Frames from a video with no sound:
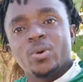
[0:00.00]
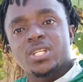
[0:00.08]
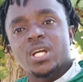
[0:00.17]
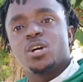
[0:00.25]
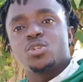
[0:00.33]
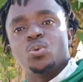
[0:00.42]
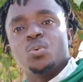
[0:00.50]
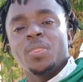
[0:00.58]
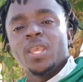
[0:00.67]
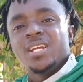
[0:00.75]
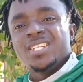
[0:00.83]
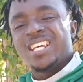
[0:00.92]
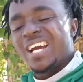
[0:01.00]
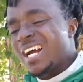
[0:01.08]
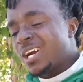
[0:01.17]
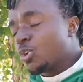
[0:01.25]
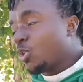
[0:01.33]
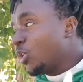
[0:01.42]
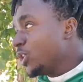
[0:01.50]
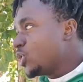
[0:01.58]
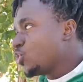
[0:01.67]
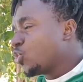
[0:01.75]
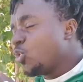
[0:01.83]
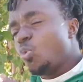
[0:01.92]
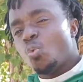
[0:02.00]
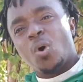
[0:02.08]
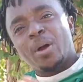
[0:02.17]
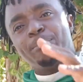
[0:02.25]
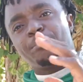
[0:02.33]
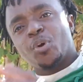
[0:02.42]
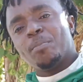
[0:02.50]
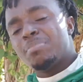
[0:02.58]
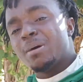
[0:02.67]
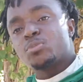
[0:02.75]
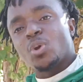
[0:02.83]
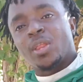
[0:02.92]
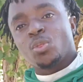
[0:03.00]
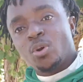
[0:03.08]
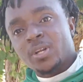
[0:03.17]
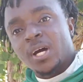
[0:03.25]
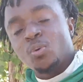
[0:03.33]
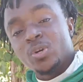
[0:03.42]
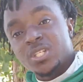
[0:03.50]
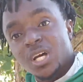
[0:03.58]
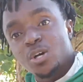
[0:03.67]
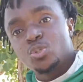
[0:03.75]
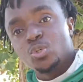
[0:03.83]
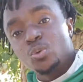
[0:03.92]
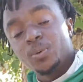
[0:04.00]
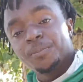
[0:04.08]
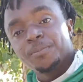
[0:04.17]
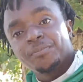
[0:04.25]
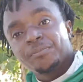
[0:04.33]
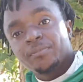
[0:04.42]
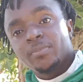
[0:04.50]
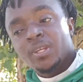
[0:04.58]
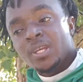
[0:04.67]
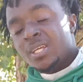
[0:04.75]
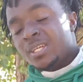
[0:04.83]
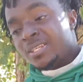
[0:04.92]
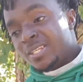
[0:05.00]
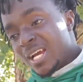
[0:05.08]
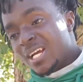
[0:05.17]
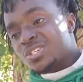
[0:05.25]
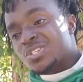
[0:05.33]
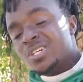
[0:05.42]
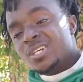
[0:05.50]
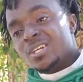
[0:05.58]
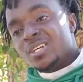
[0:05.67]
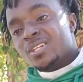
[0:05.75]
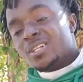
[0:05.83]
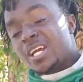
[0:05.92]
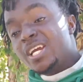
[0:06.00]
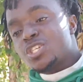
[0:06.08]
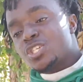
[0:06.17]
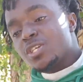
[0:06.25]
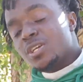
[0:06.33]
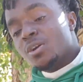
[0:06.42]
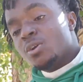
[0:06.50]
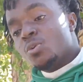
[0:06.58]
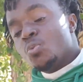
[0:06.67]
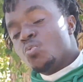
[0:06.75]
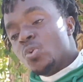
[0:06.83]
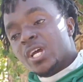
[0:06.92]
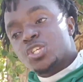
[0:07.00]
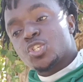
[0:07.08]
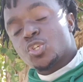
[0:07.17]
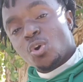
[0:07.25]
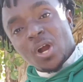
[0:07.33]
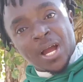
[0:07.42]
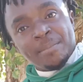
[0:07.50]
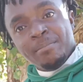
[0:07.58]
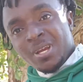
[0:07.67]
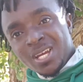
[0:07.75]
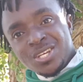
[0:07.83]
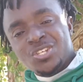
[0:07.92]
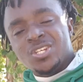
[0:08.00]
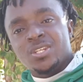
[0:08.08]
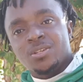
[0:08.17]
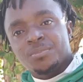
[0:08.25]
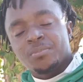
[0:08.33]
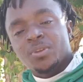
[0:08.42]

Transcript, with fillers: without you. They are going through one problem to another without you. Yes, things were so amazing